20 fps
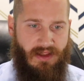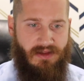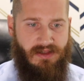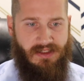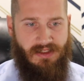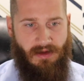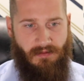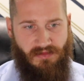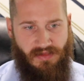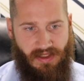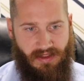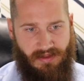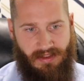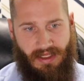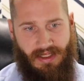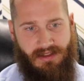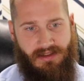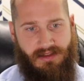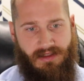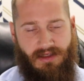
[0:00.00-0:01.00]
Some think
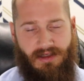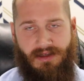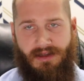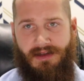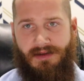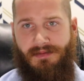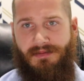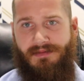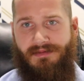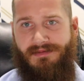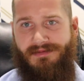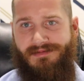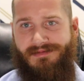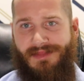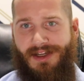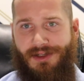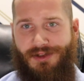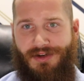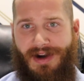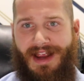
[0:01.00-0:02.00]
that's a,
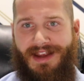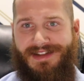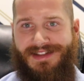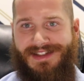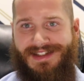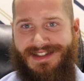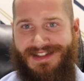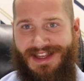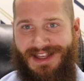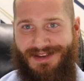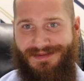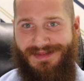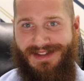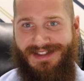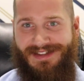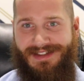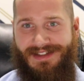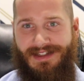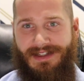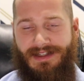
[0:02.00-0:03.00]
a drastic
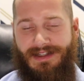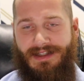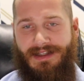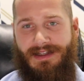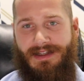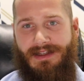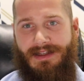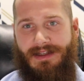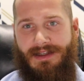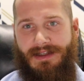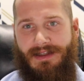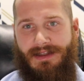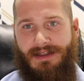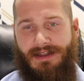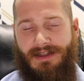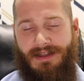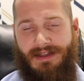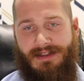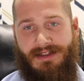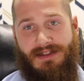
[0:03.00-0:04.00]
statement.
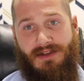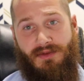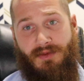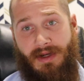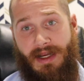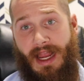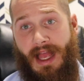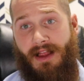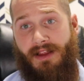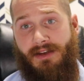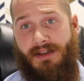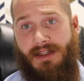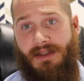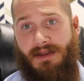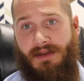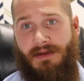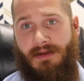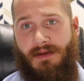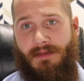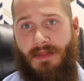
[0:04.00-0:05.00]
It's a
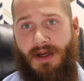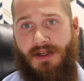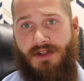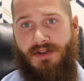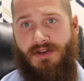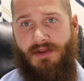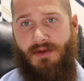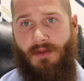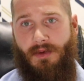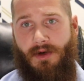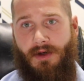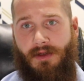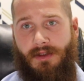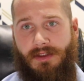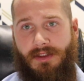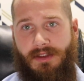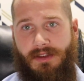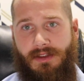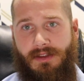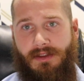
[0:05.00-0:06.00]
reality in much of the
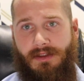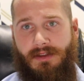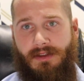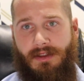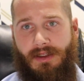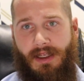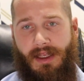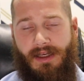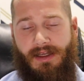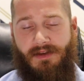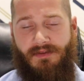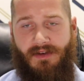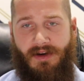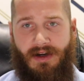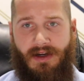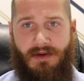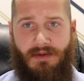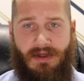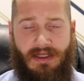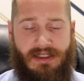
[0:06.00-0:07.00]
world, and it
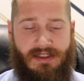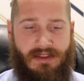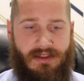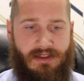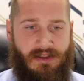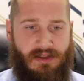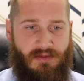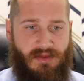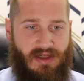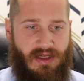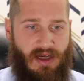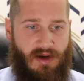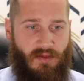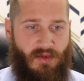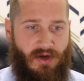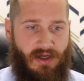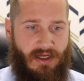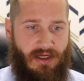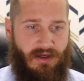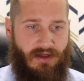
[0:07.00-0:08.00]
very easily could become
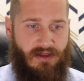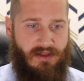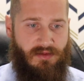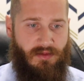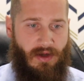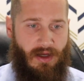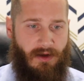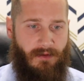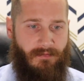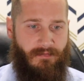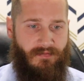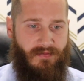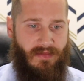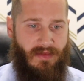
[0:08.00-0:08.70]
one here as well.